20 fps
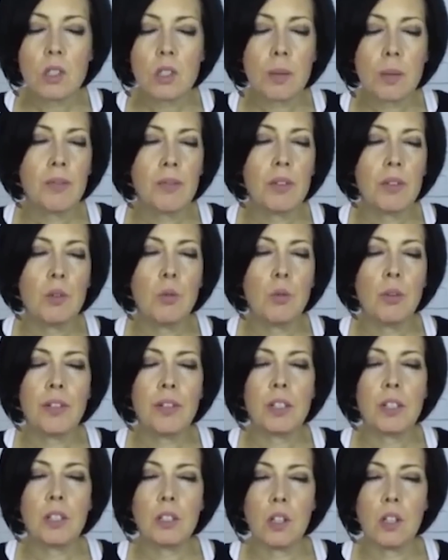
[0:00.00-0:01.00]
some of you will
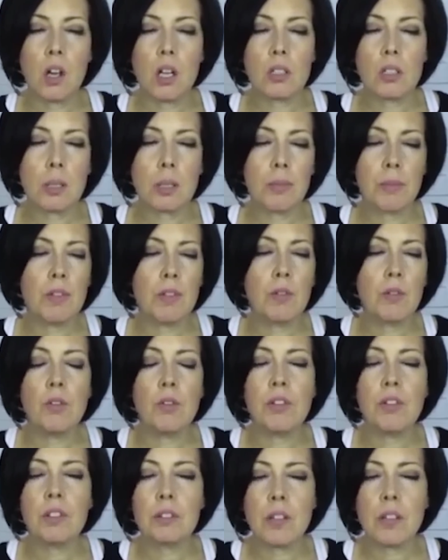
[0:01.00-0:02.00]
feel a lot, some of you
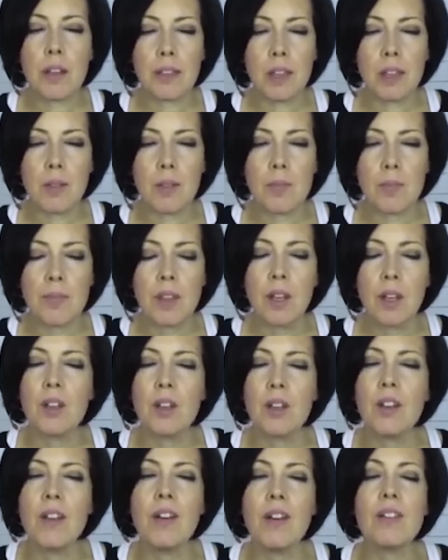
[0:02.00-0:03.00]
will feel nothing.
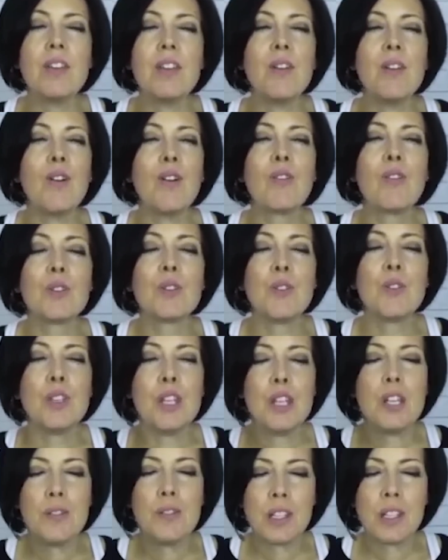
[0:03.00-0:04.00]
Know that you have
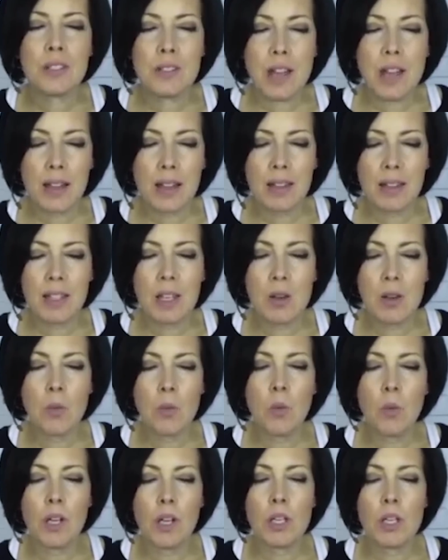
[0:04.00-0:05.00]
received exactly
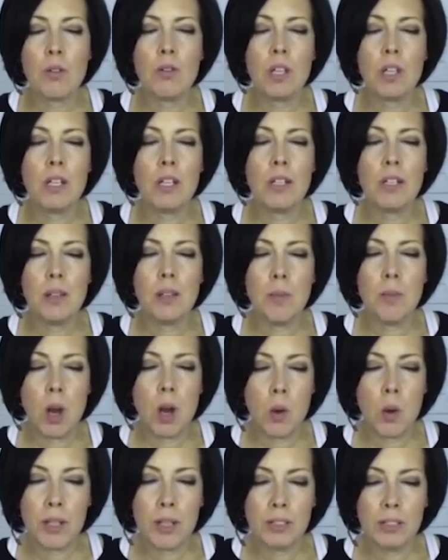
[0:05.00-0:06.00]
what you needed in the
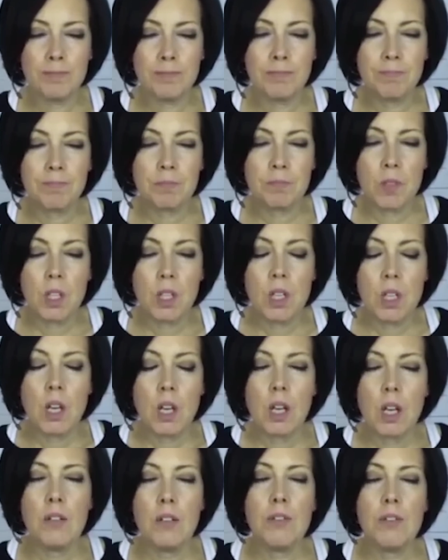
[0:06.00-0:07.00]
moment.
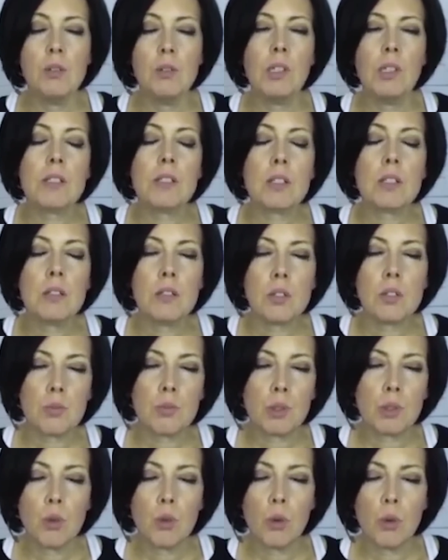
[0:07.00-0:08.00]
If you listen to
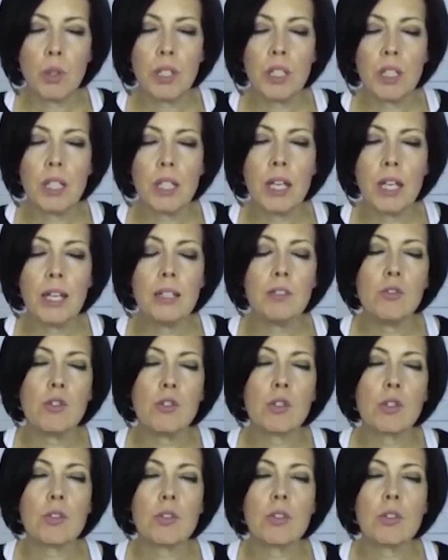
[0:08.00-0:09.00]
the recording
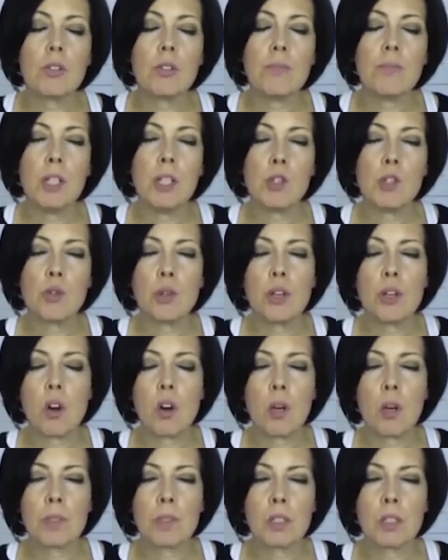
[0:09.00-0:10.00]
again, just make sure your
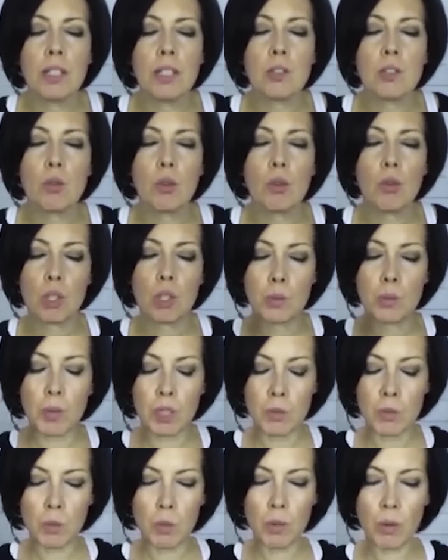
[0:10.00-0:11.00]
arms and legs are uncrossed,
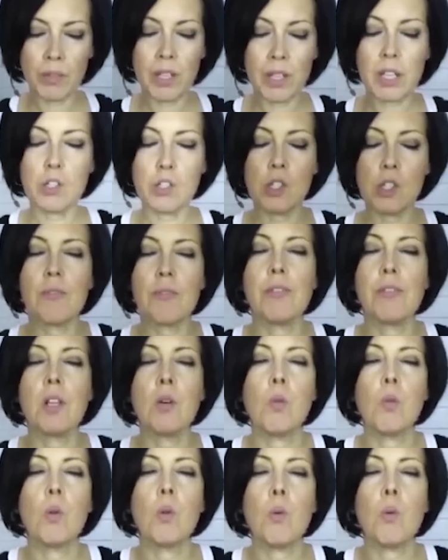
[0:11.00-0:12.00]
because we want the energy to
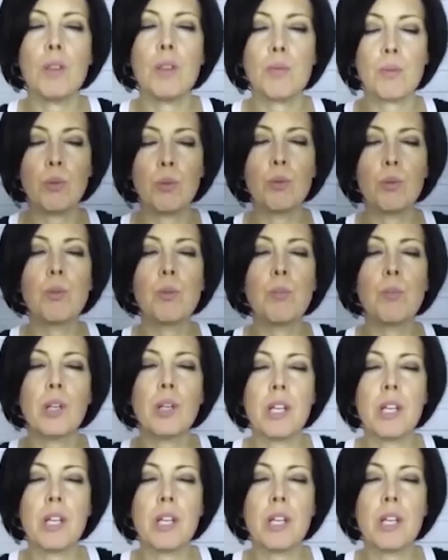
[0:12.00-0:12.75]
flow all the way through the